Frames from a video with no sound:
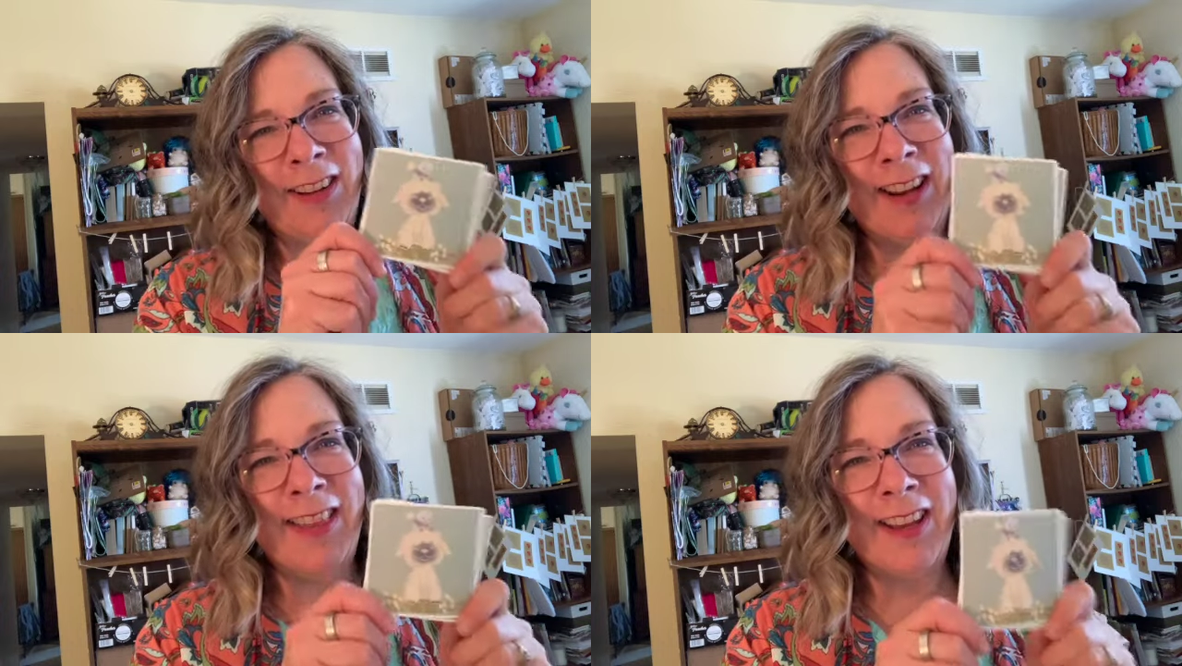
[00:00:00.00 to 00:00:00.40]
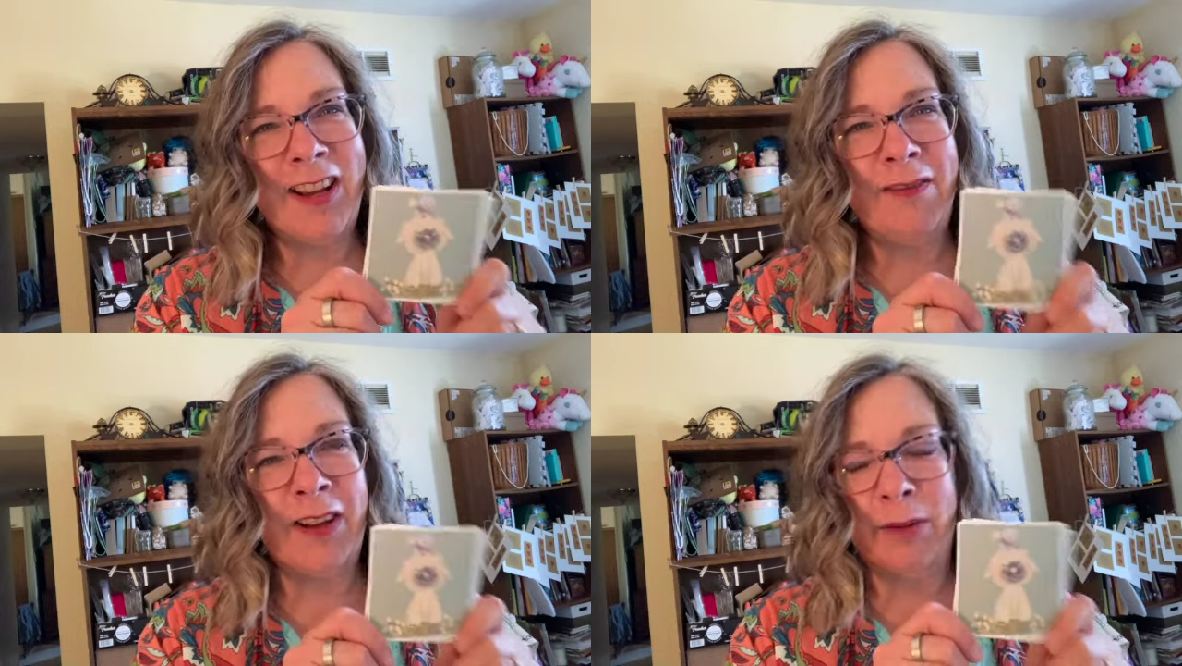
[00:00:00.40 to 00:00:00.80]
and I think
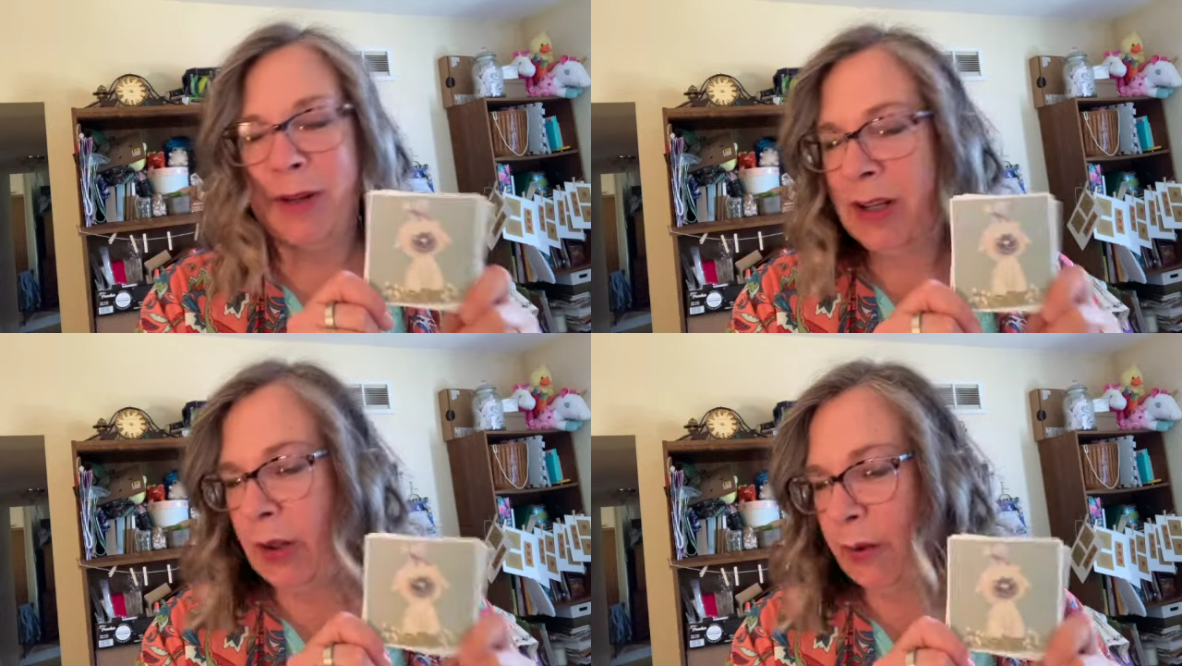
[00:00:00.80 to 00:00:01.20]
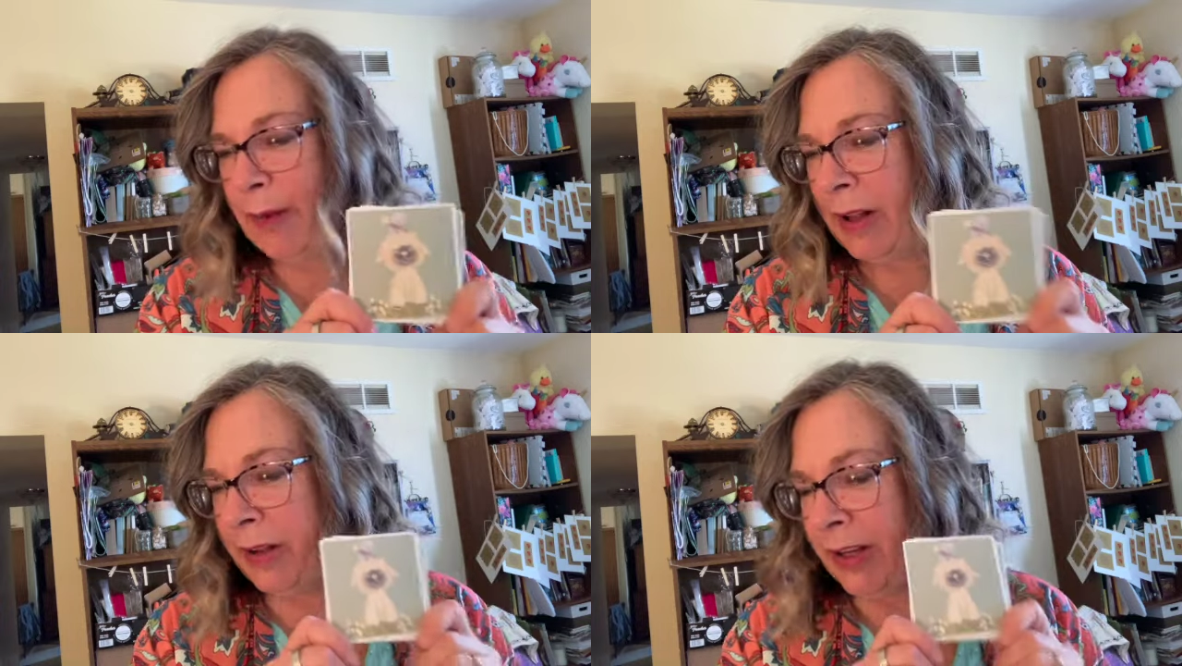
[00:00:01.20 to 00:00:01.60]
I found my color
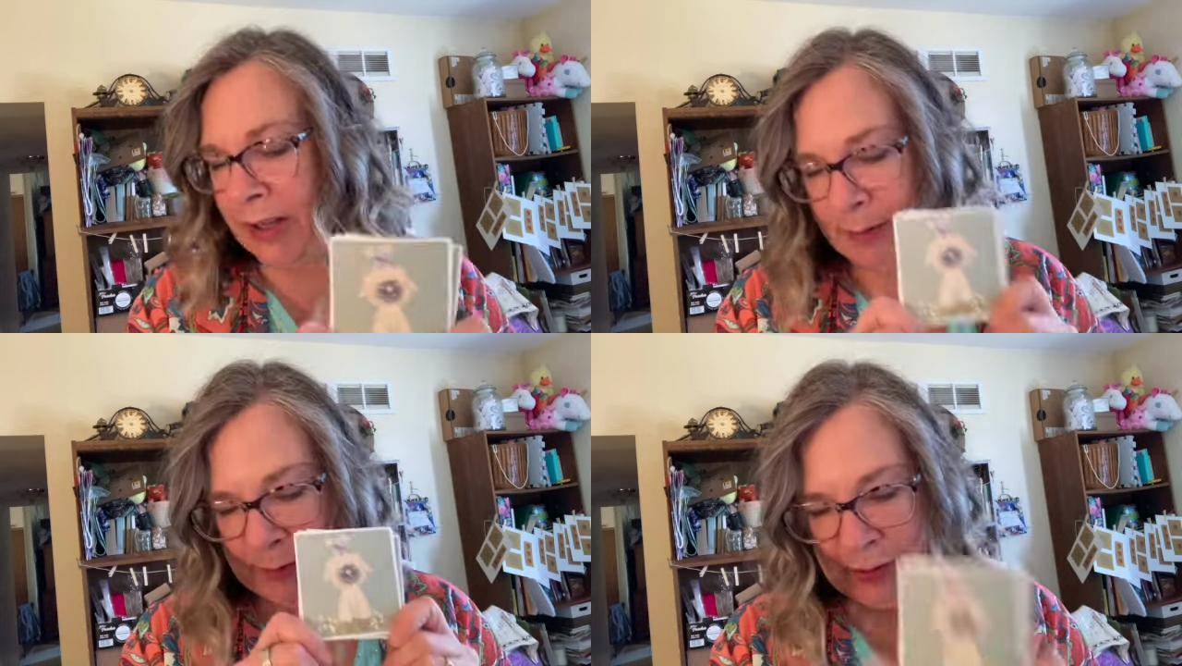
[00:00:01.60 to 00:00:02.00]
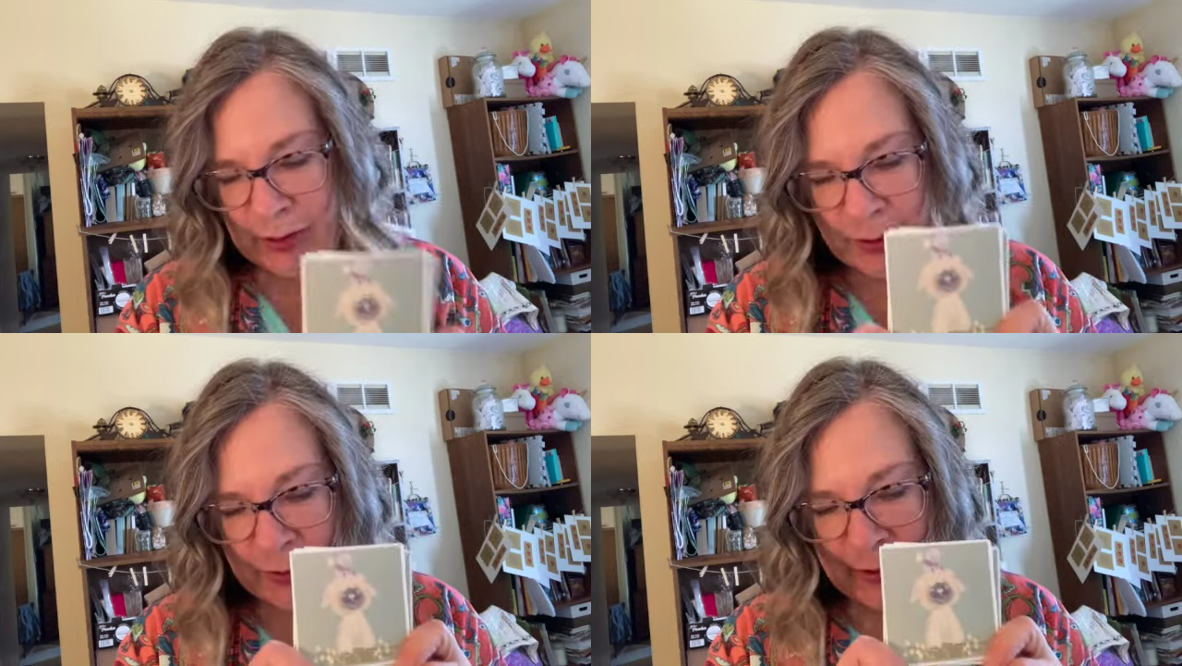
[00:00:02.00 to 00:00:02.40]
palette and I'm
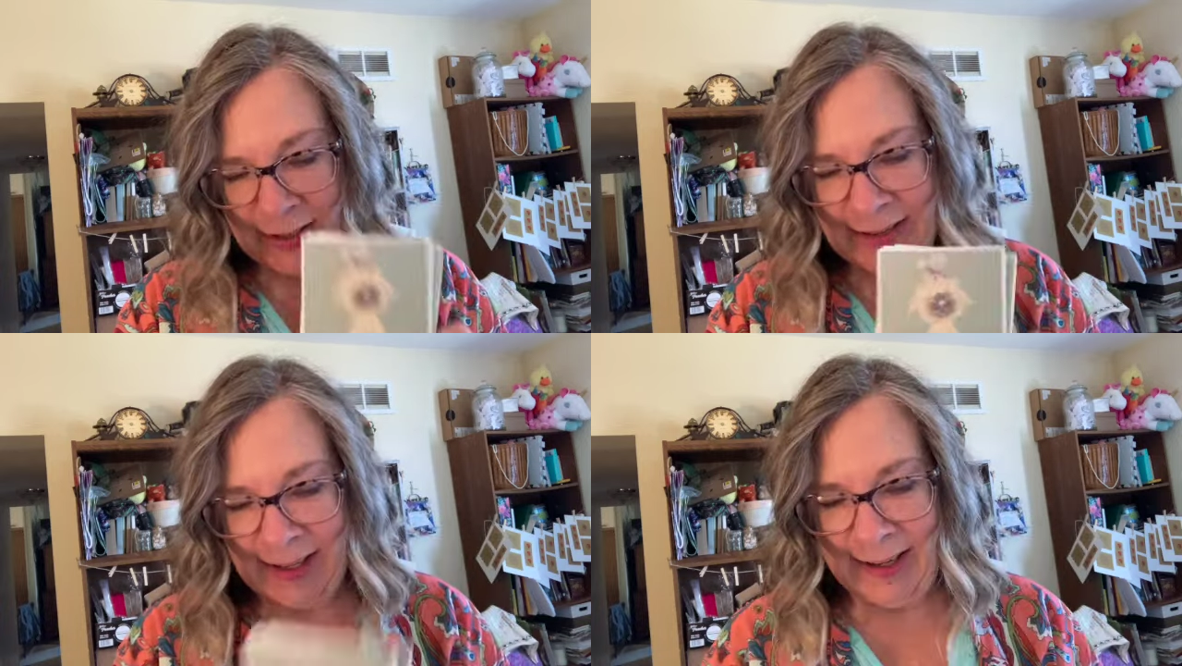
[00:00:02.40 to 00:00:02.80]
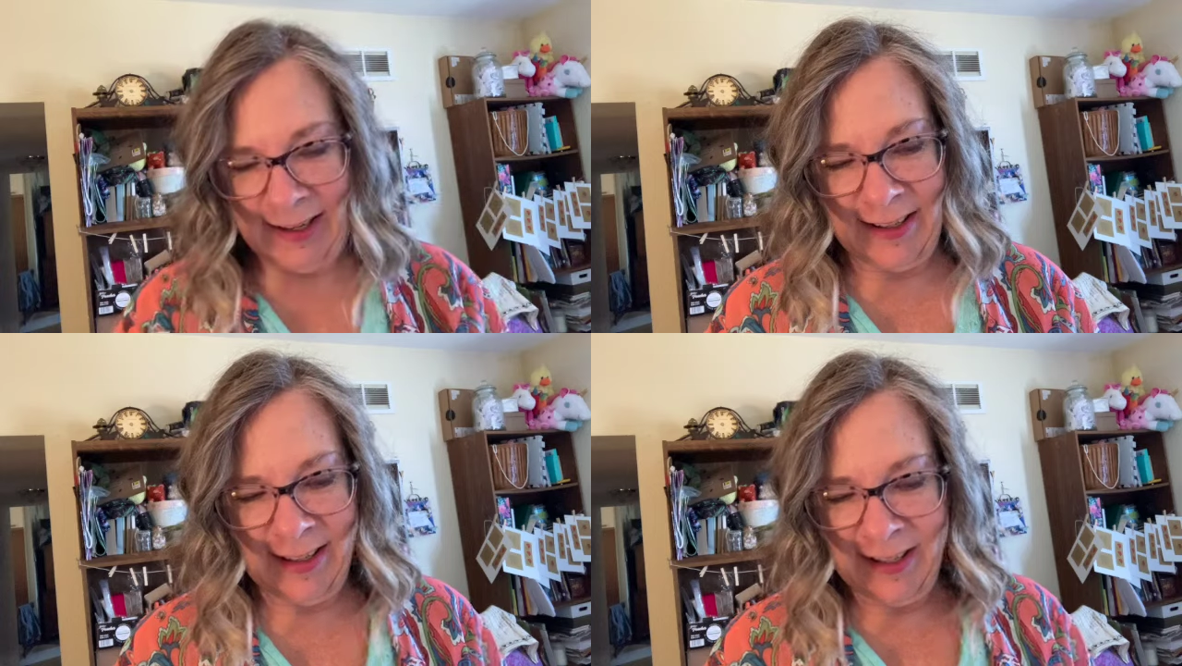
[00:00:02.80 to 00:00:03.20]
so excited.